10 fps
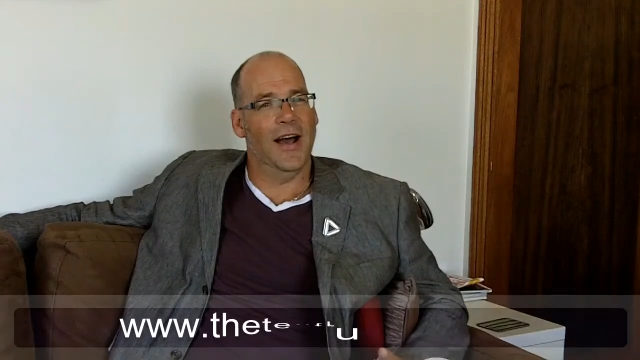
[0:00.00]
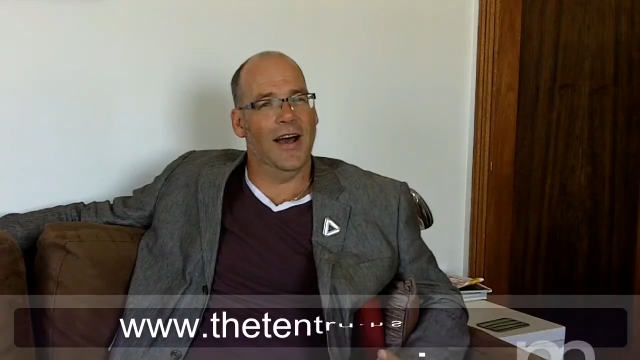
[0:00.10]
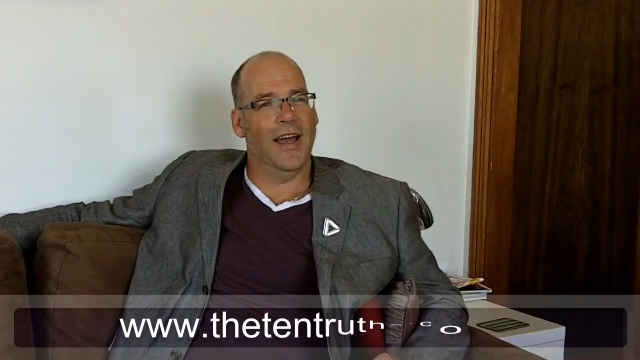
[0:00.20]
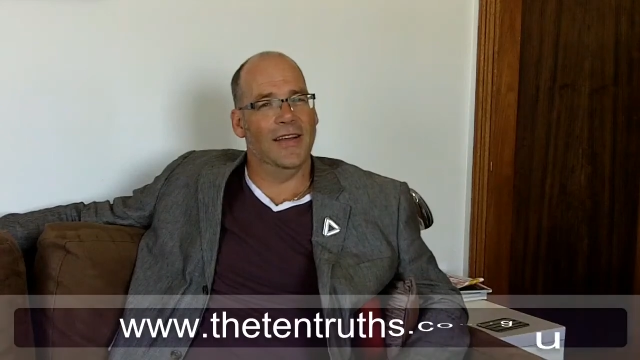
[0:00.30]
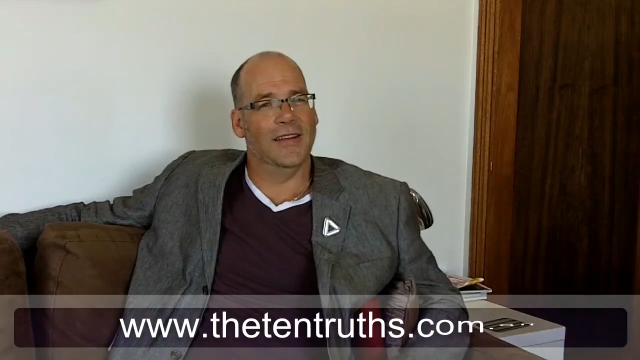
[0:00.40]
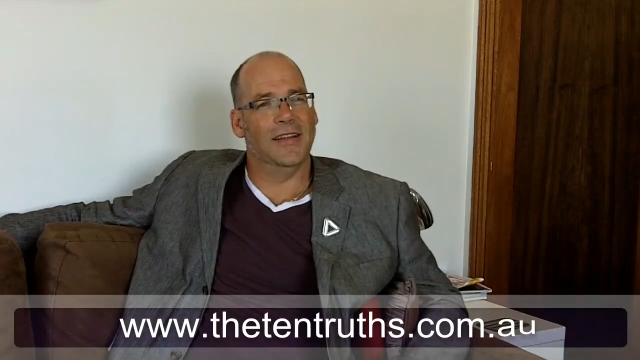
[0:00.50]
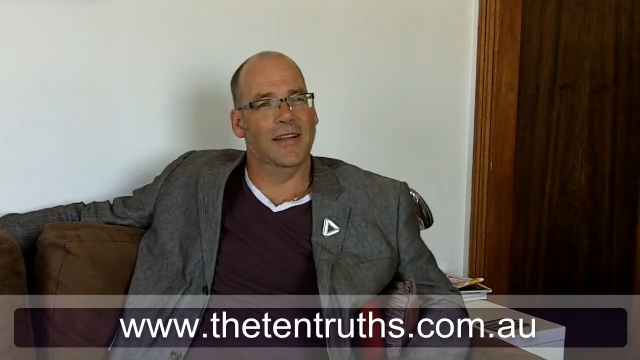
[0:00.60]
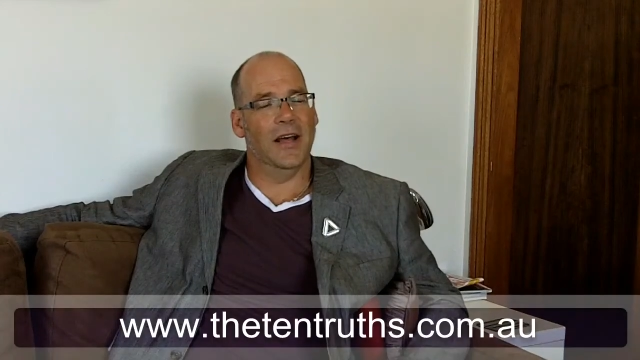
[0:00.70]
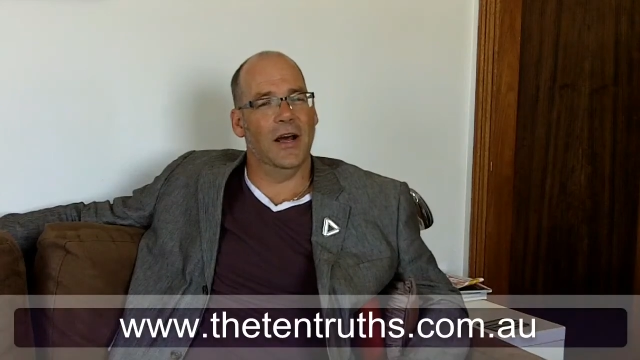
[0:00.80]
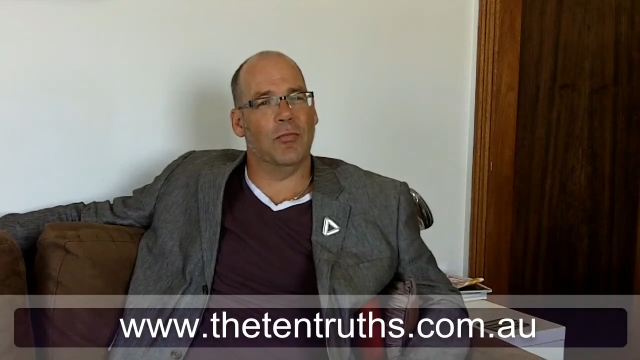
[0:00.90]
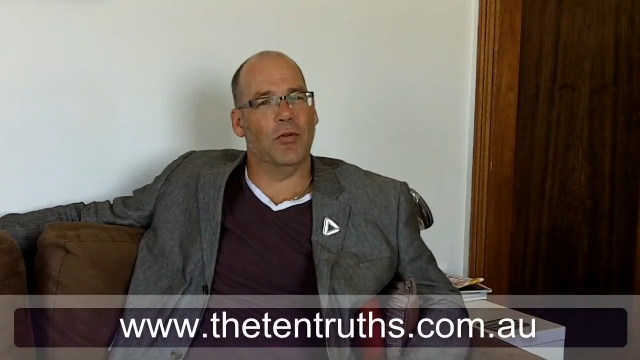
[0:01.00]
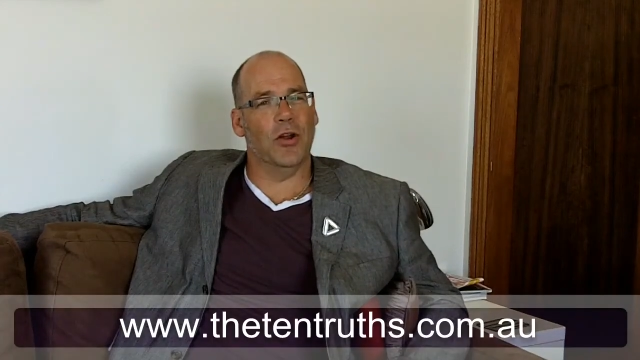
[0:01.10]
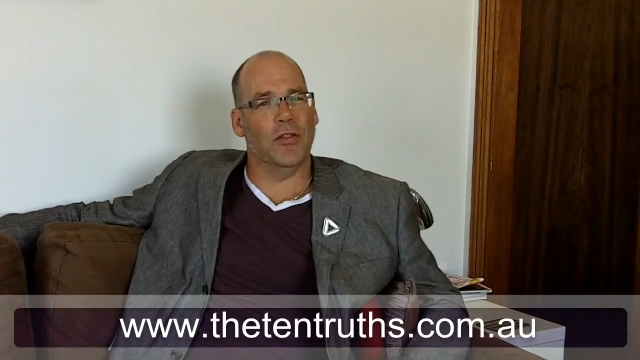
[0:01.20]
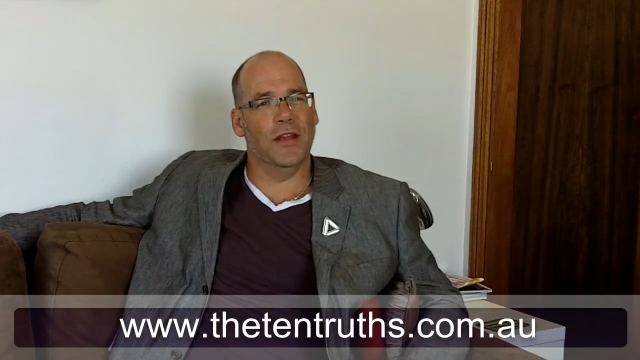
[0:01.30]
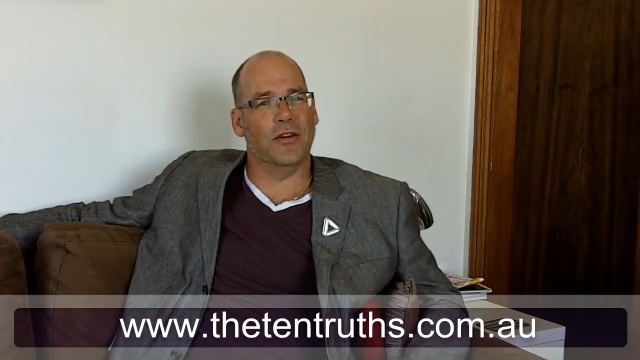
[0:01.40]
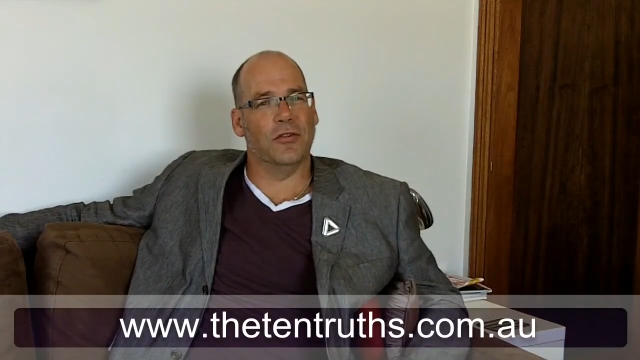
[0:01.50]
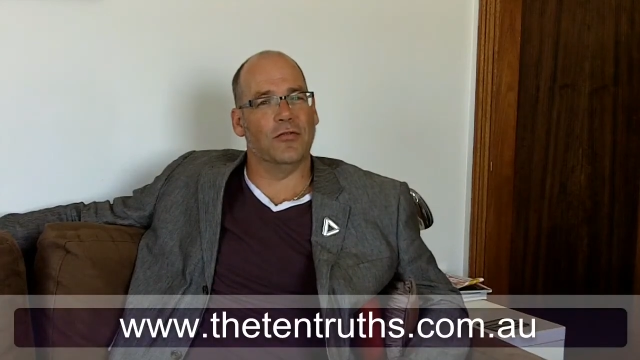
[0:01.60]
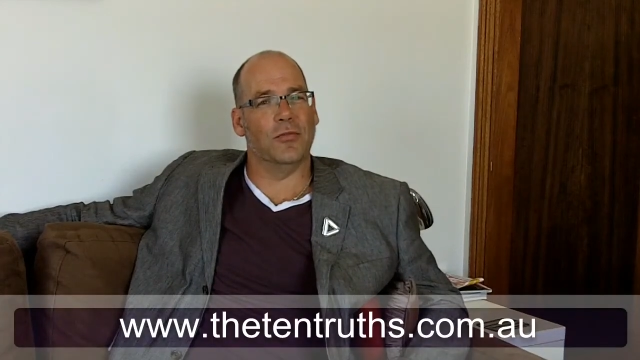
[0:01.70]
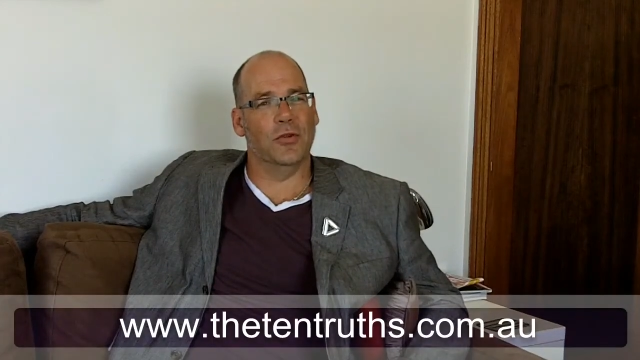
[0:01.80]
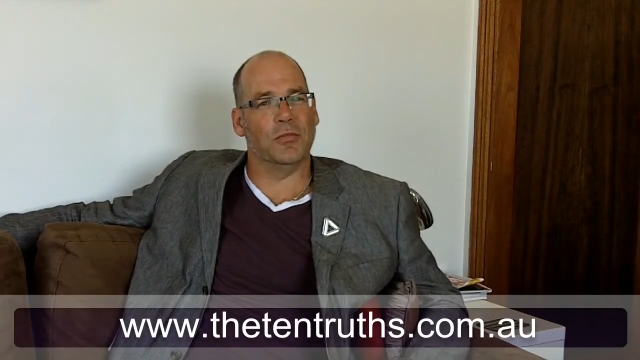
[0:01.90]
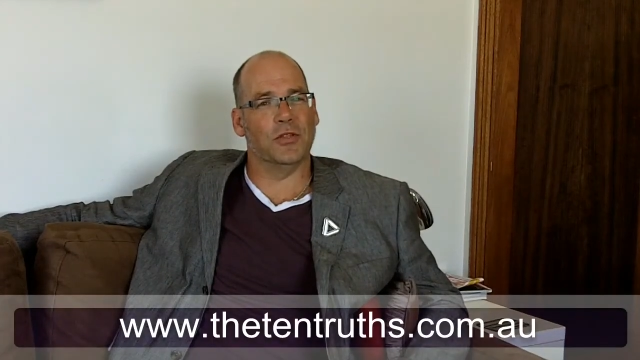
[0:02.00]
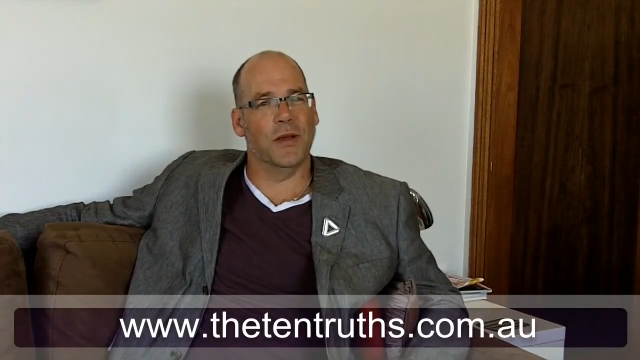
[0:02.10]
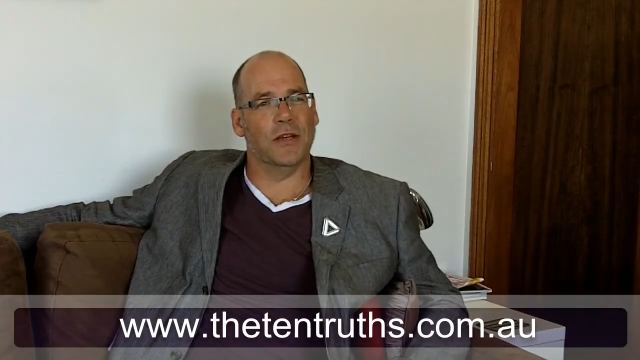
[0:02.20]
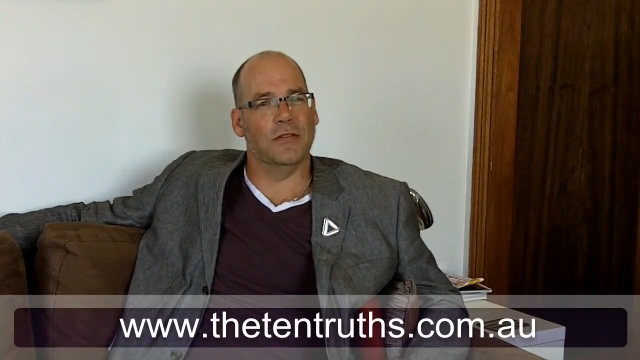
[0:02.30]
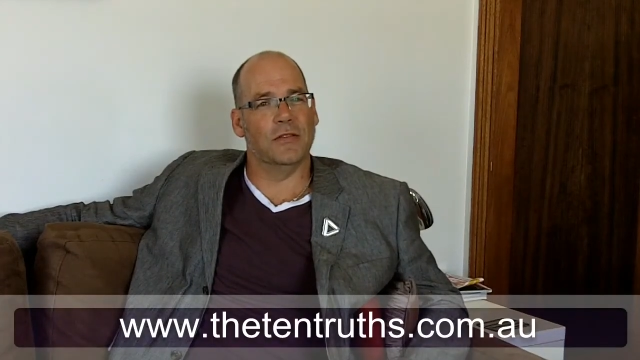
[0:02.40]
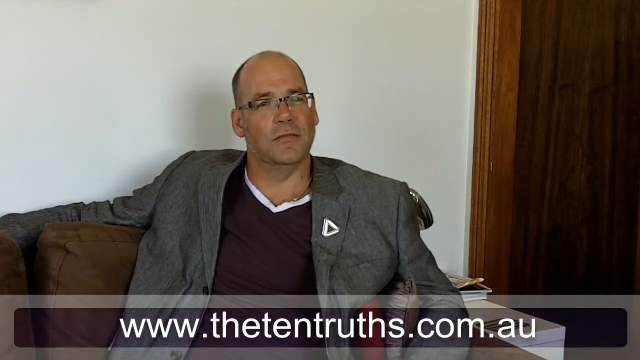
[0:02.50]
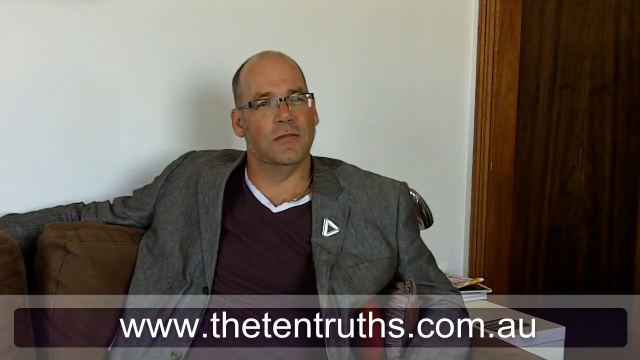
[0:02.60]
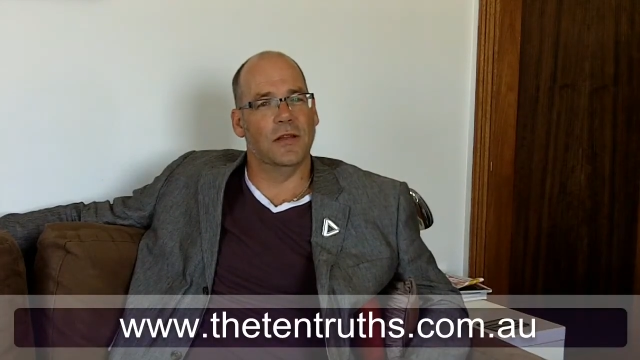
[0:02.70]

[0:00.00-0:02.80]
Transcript: Hi, I'm Roland Hanekroot from New Perspectives,